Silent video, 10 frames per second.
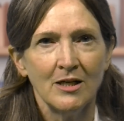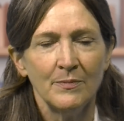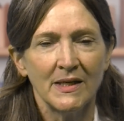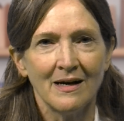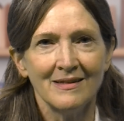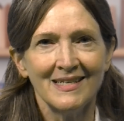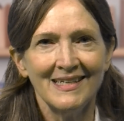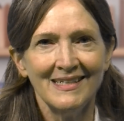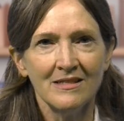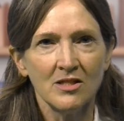because
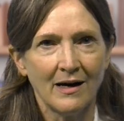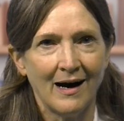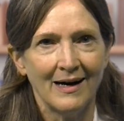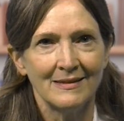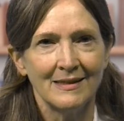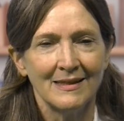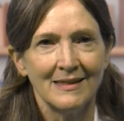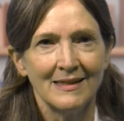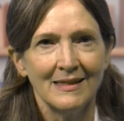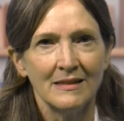He is God,
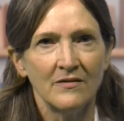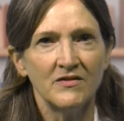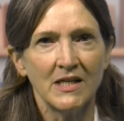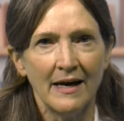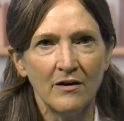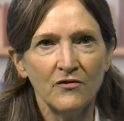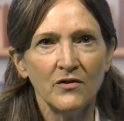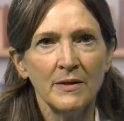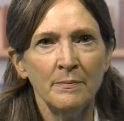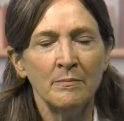lived
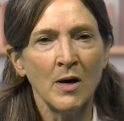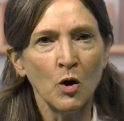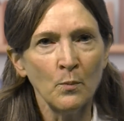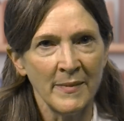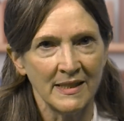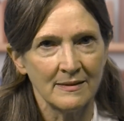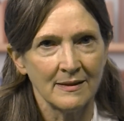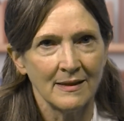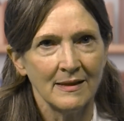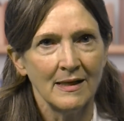every moment
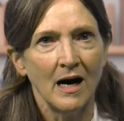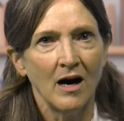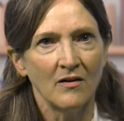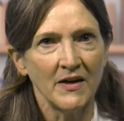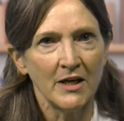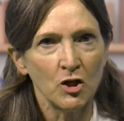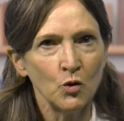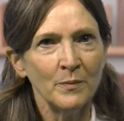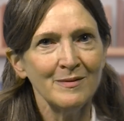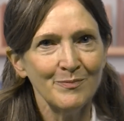of
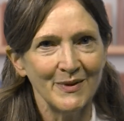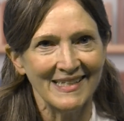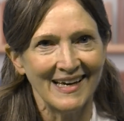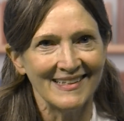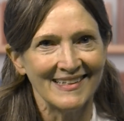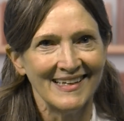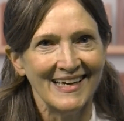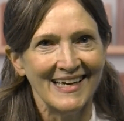human being